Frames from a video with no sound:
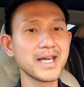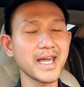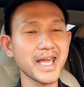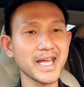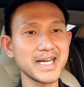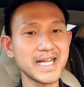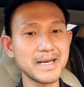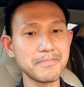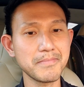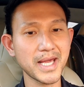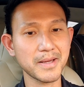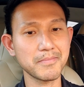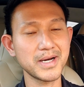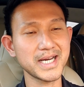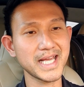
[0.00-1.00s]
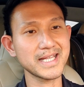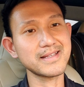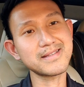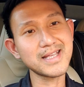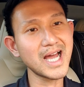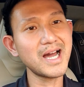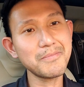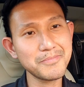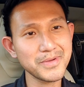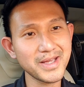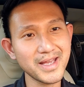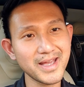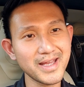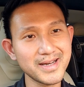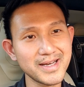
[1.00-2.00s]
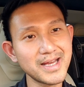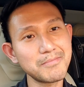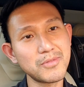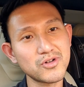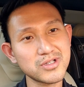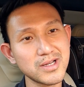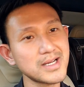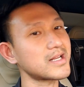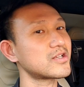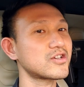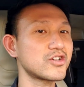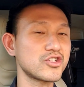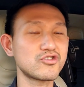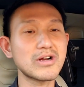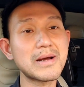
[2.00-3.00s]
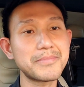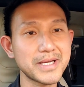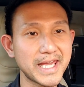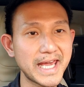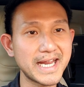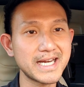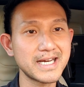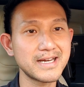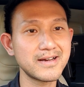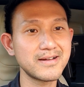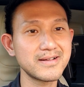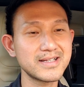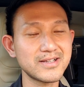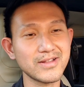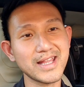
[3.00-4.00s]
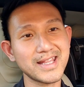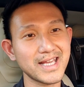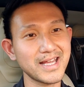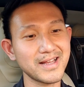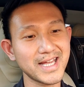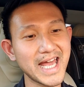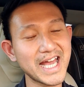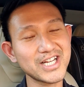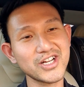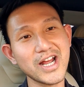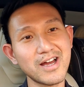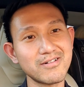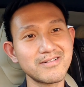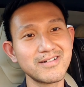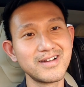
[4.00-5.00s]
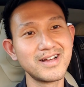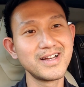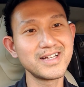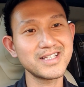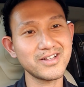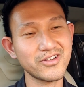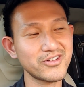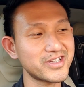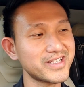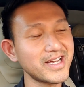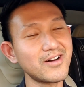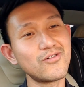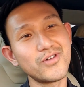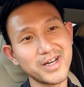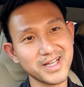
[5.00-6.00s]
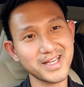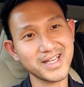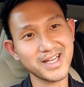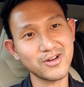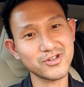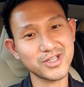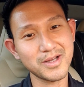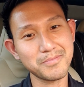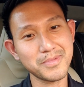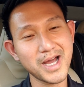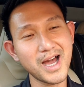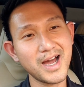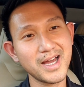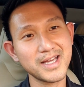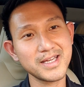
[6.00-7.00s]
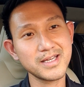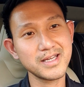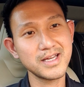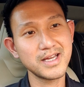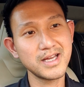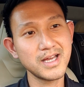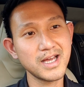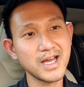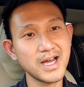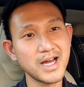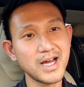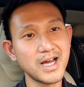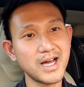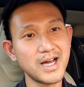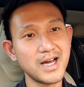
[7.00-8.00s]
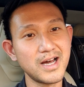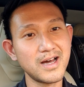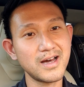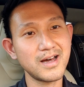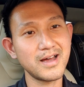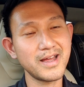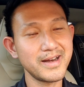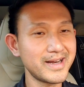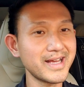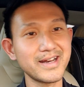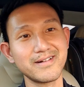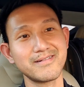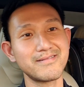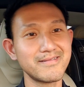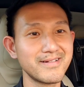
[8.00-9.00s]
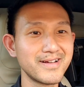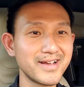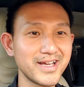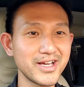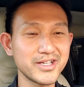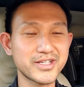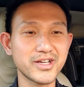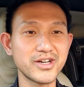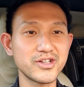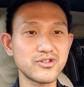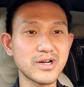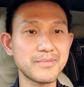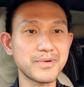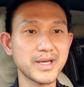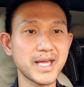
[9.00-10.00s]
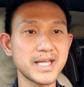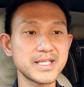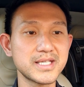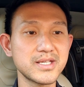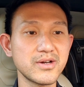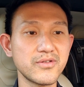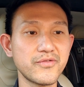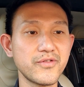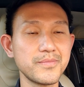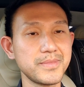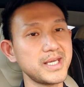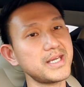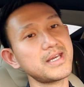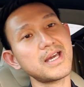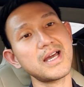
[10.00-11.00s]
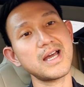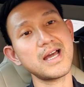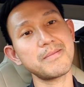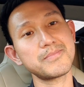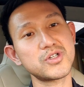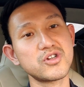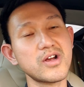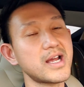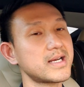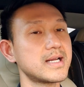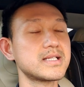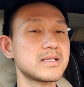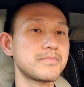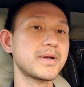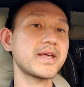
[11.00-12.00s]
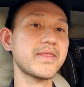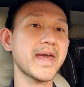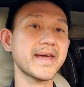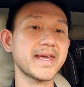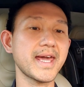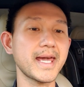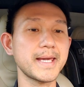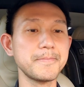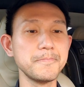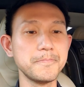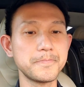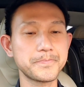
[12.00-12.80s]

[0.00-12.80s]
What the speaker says: and then make money at the top, and then most likely it's going to drop again so that they can cash out. So they're going to sell when it goes up high, and then it's going to drop again. So for me, I'm trying not to play that game